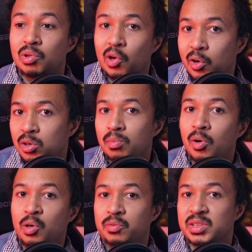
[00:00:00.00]
learn
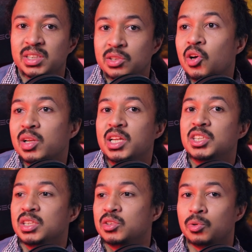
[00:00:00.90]
more of this
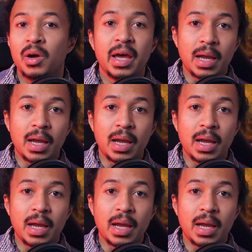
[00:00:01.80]
knowledge and to